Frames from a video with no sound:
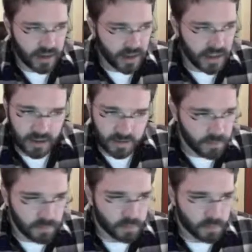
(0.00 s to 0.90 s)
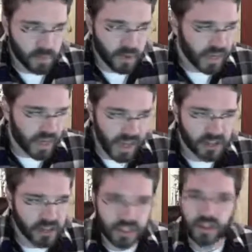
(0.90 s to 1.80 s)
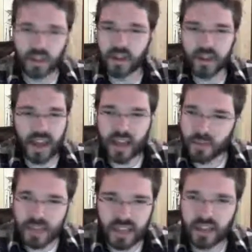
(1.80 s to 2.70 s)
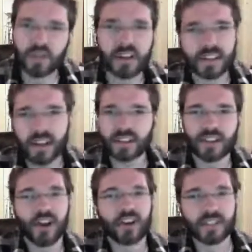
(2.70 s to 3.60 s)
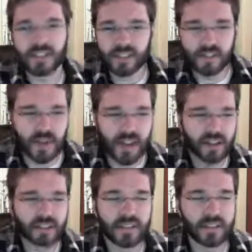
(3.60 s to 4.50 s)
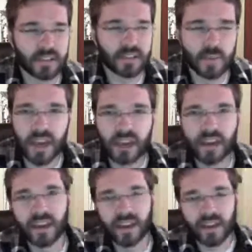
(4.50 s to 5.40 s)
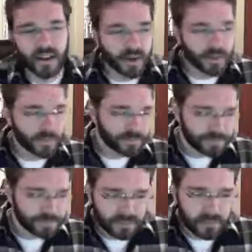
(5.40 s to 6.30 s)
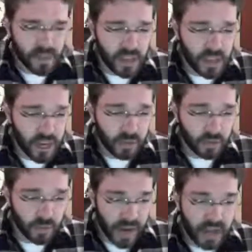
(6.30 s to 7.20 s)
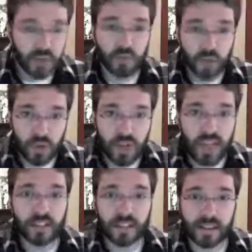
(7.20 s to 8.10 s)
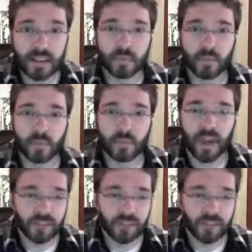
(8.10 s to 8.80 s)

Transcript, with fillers: and again, just do it. Anybody can do it. It's not as hard as it's made out to, to be. Um, you know, granted, you, you need to have a